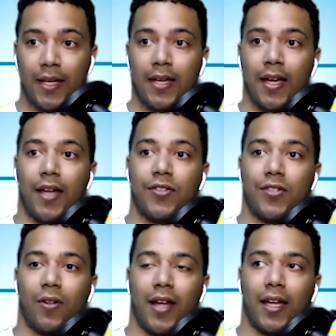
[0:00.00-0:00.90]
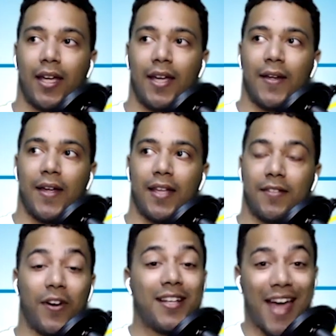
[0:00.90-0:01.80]
And so like, it's
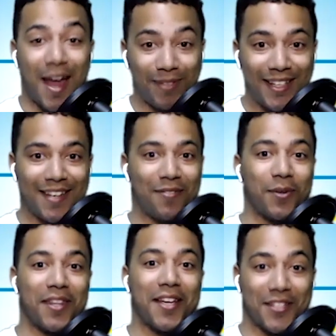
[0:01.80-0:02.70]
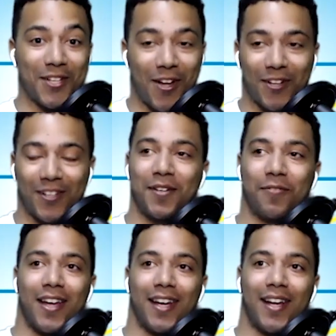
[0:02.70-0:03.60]
very timely, even with us talking of
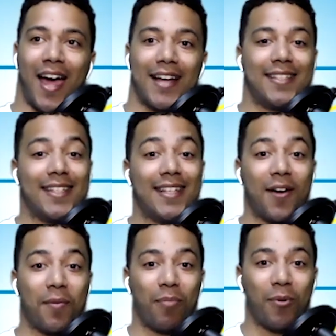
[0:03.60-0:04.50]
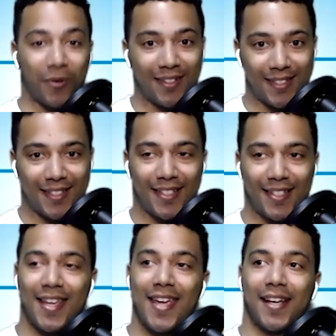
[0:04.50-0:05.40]
like, I see how important this
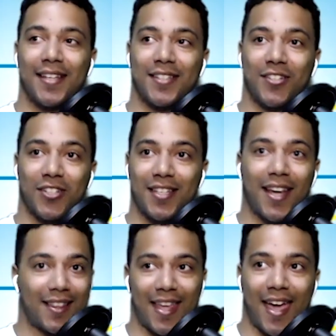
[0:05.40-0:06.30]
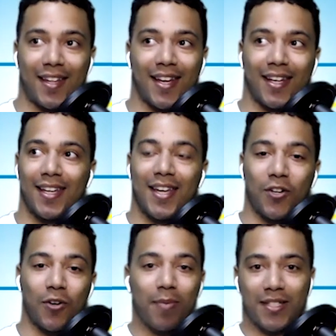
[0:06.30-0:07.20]
is. Cause just like that, like
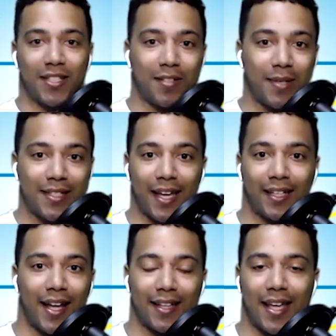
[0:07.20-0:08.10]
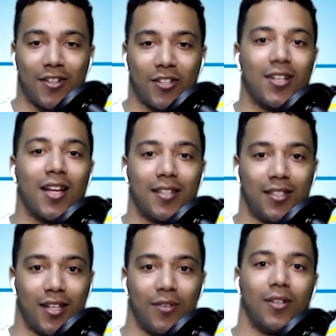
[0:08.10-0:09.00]
your business could be taken like that. And there's nothing
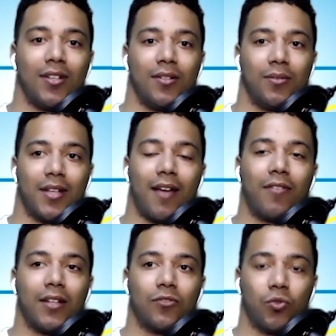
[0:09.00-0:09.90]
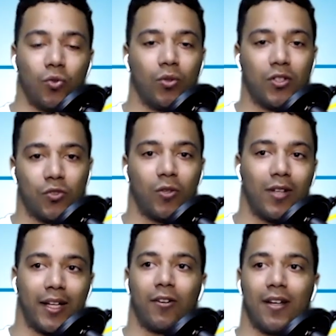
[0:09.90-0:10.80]
that you could do to have like true control.
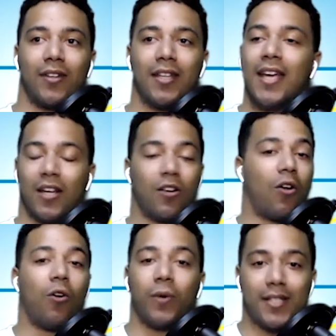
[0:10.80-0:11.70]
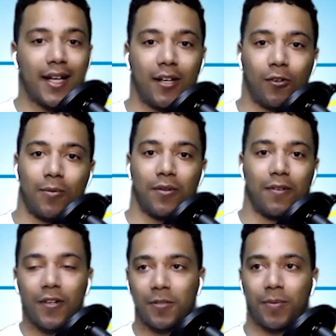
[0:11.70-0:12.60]
Like, or even, the whole reason I got into crypto in the
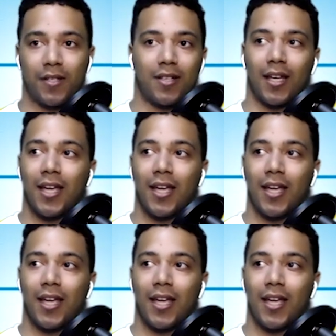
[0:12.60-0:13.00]
first place is like,